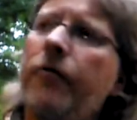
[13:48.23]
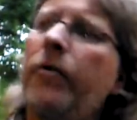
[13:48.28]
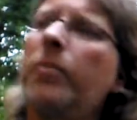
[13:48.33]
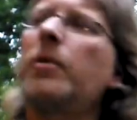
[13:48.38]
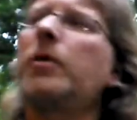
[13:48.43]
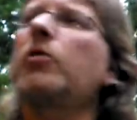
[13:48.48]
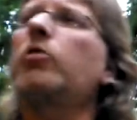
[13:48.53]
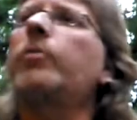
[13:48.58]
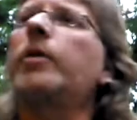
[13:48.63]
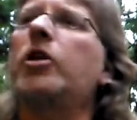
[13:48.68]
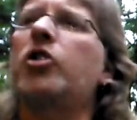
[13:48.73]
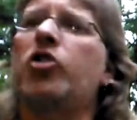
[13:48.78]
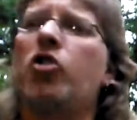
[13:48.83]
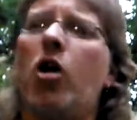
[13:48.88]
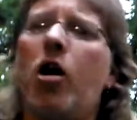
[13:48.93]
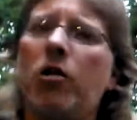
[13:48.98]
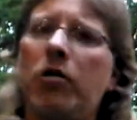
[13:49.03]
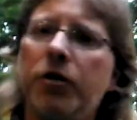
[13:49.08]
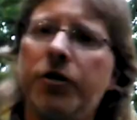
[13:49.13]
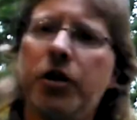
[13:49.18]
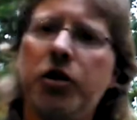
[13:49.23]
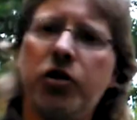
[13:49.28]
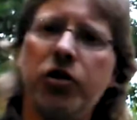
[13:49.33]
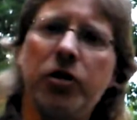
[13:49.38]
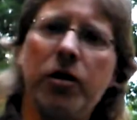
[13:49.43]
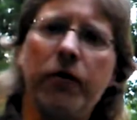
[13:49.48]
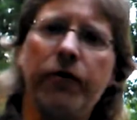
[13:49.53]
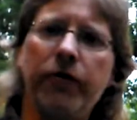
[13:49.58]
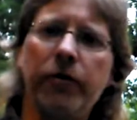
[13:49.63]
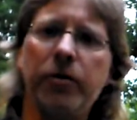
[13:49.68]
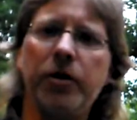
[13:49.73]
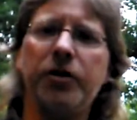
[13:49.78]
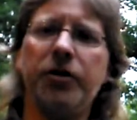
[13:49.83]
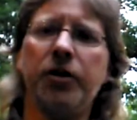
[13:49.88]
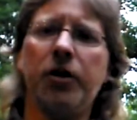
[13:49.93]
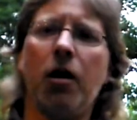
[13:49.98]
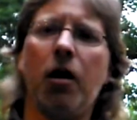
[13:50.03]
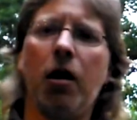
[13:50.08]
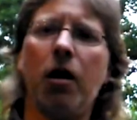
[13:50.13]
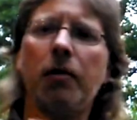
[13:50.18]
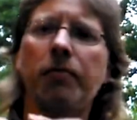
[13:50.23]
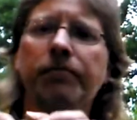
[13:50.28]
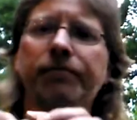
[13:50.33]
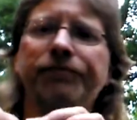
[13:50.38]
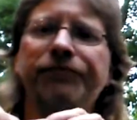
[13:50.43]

from the little bit of chocolate that you get from the cigar,